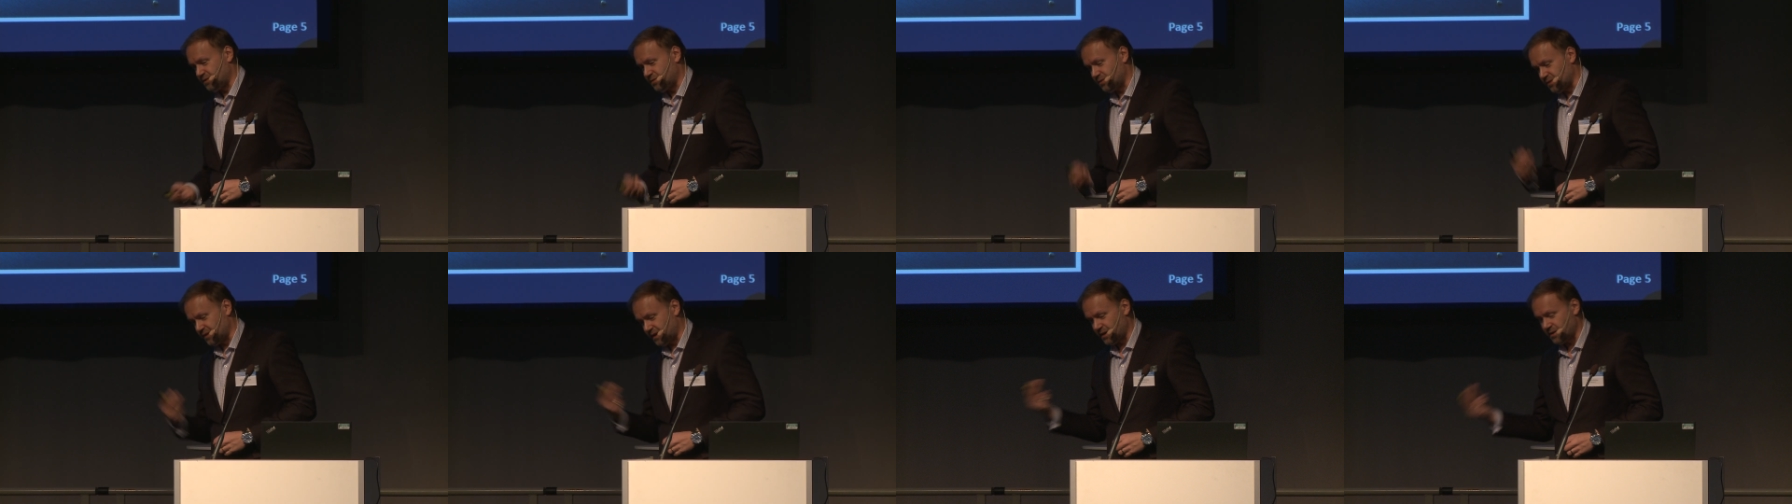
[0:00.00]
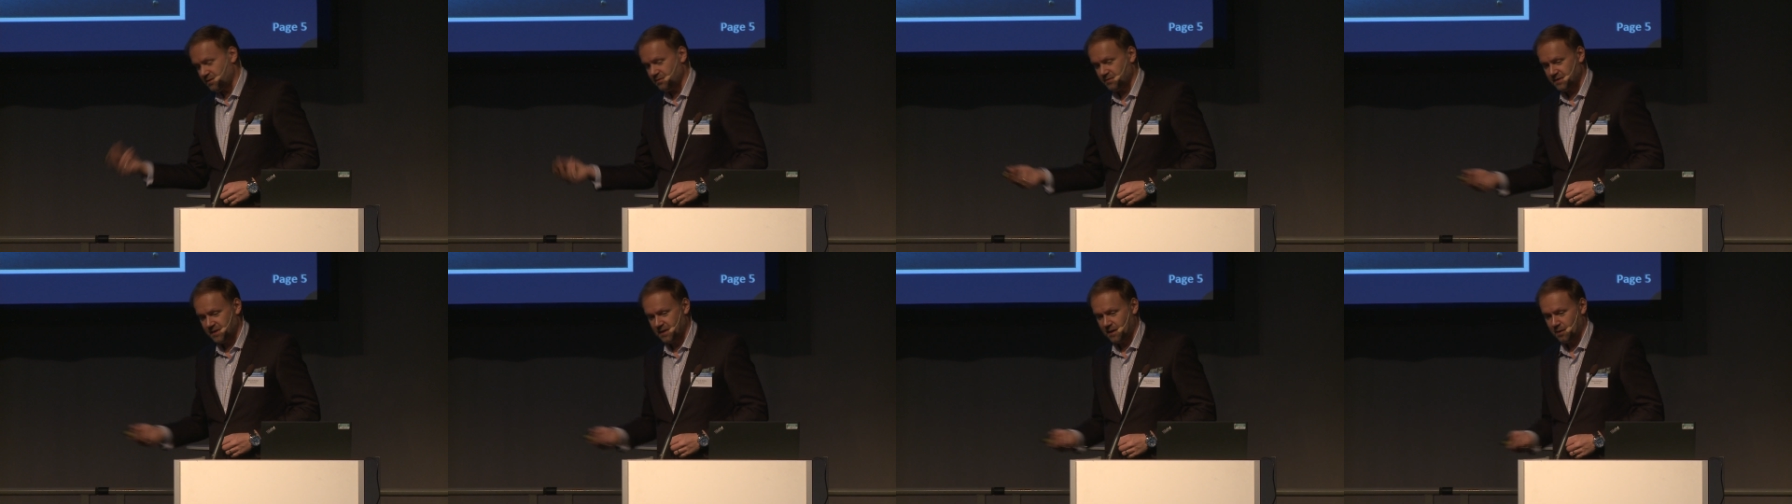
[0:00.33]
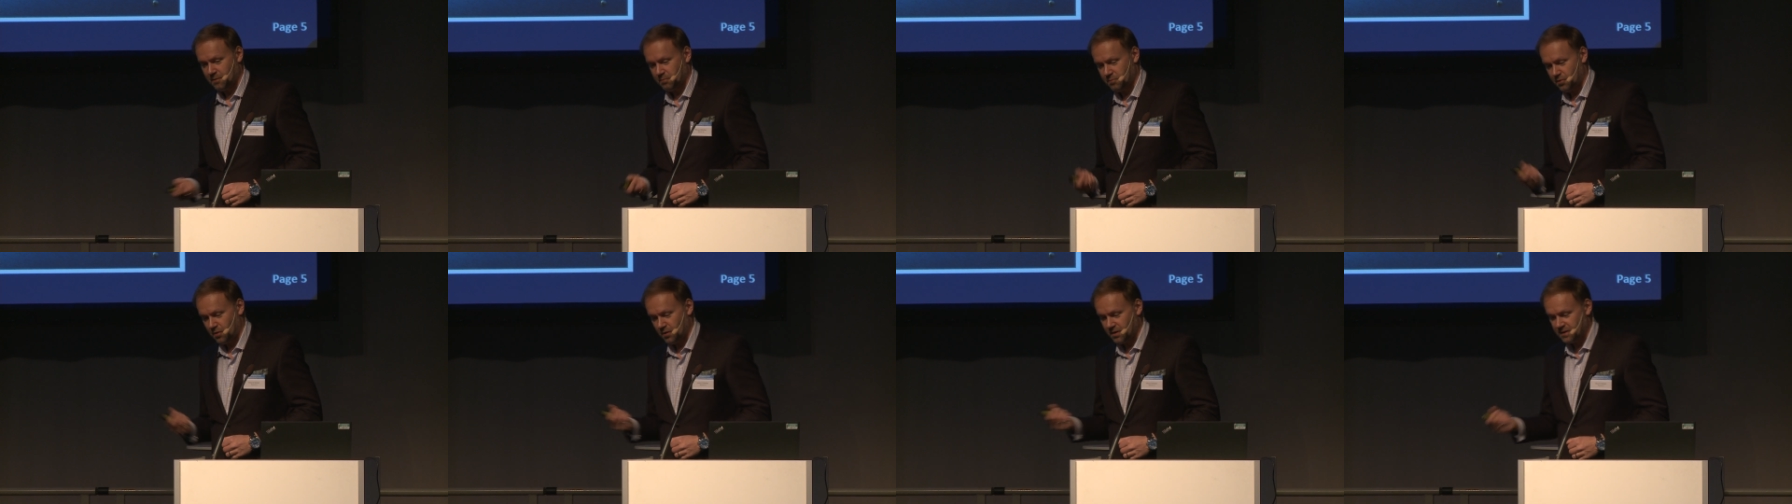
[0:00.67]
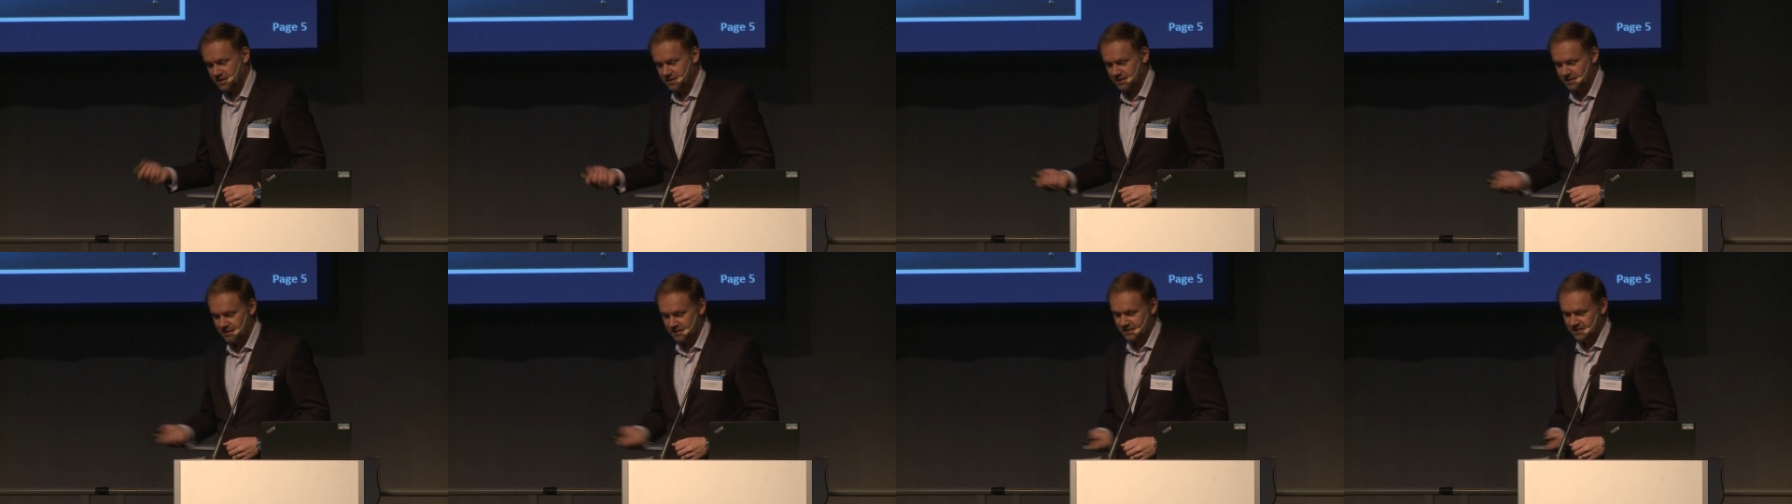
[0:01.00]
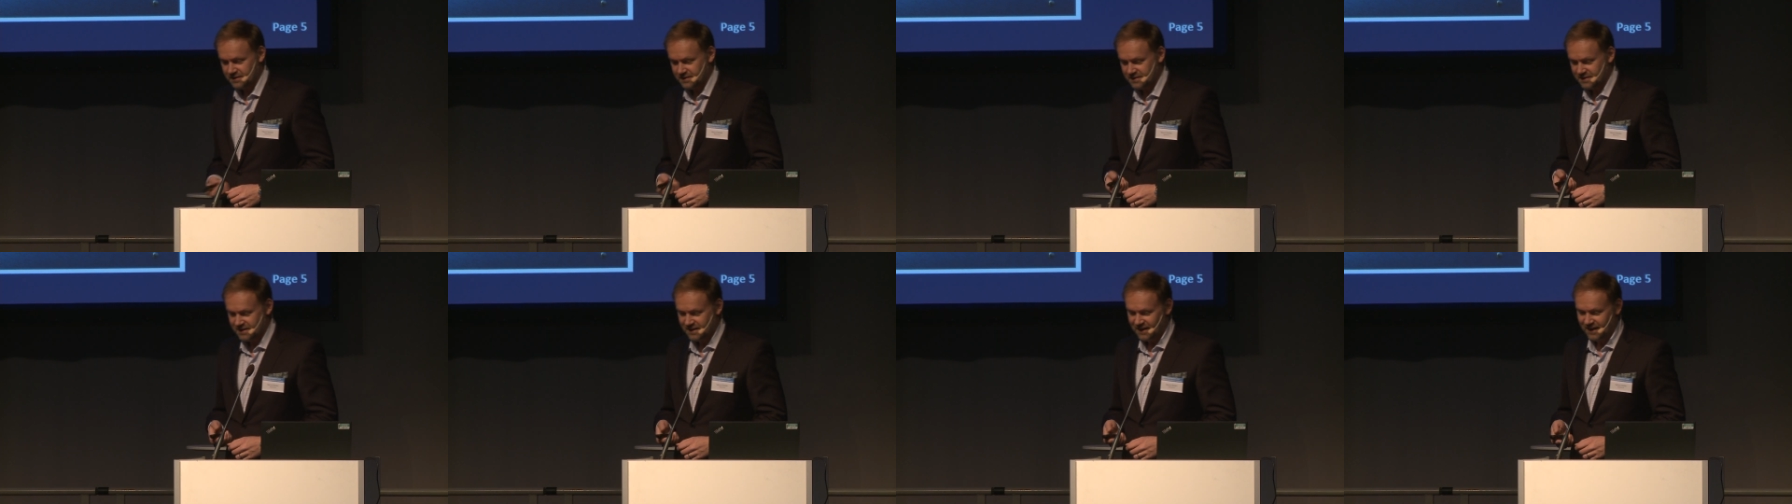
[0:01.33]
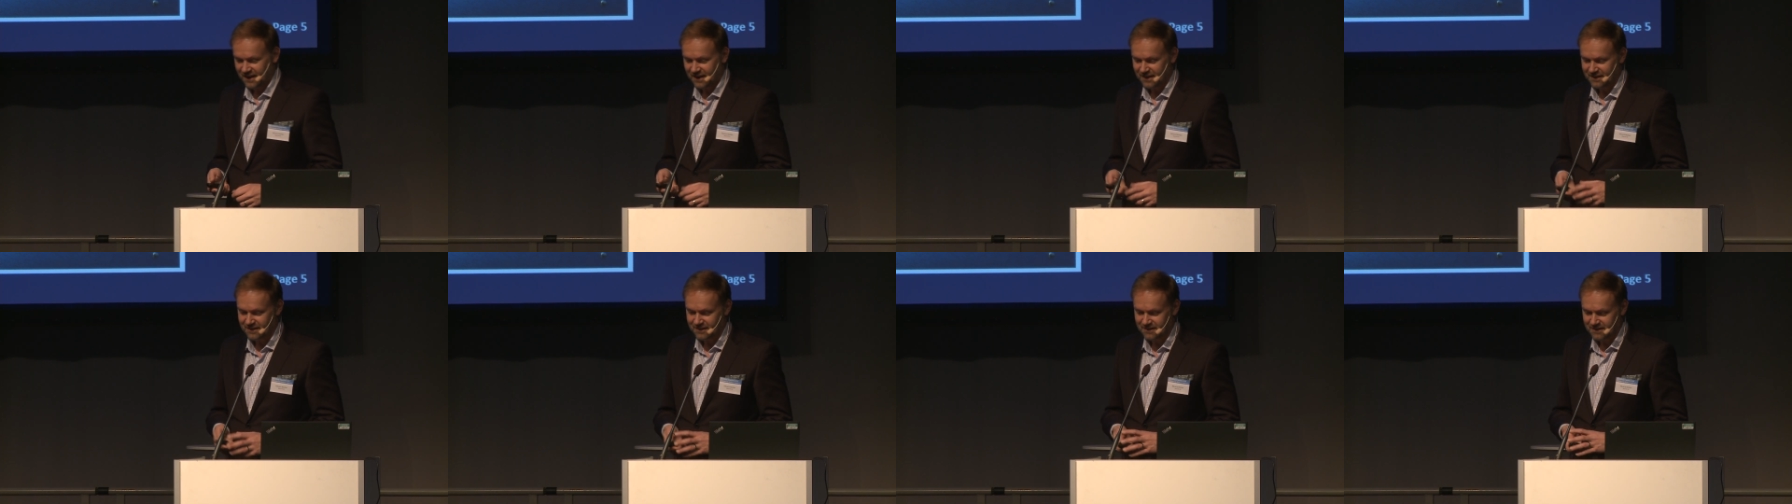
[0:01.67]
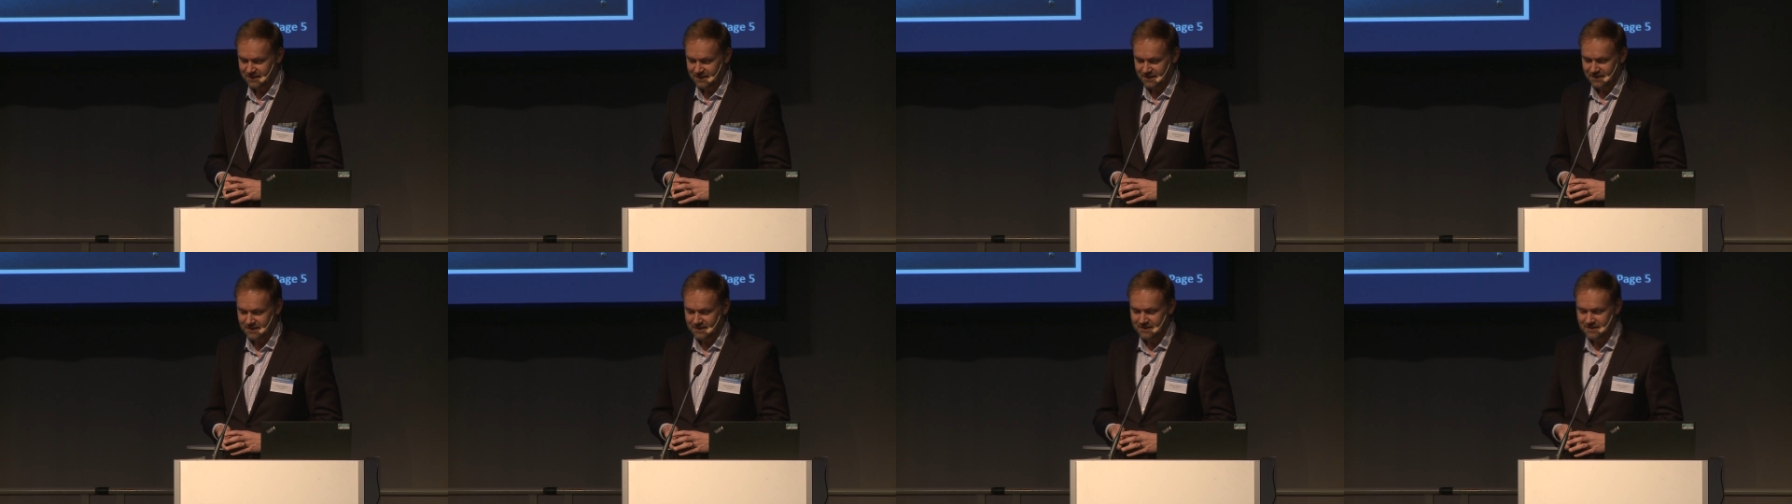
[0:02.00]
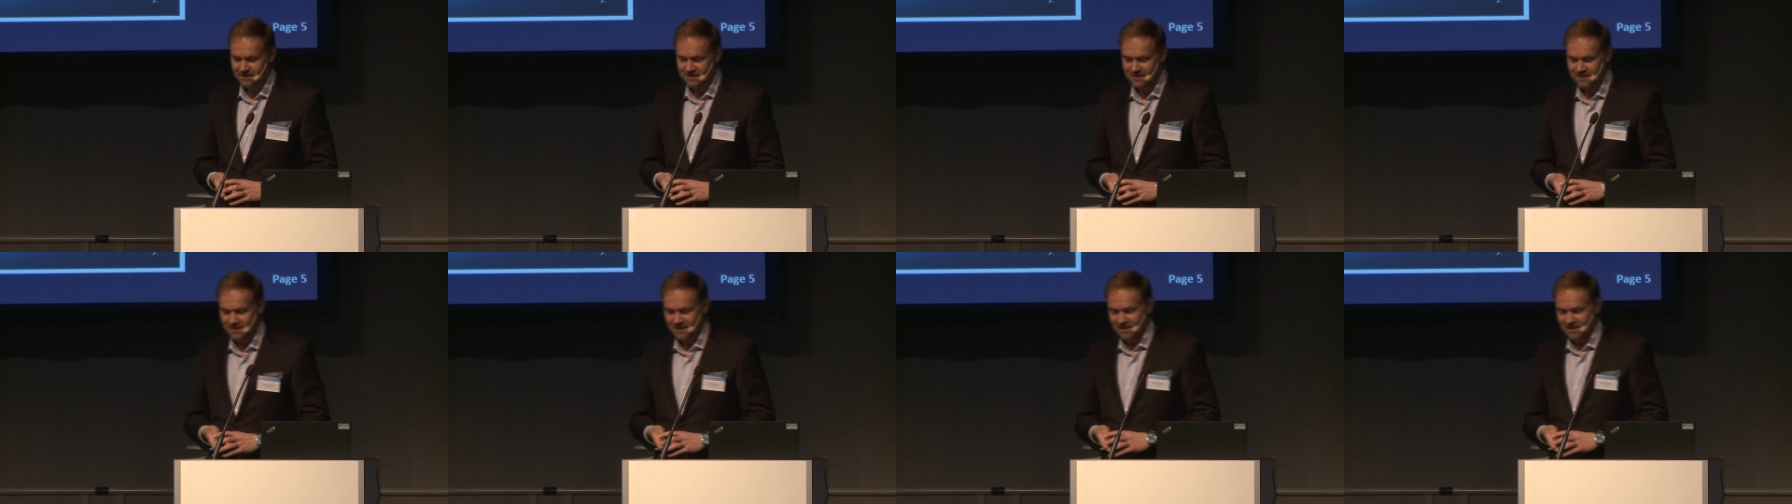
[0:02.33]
together with our partners and uh,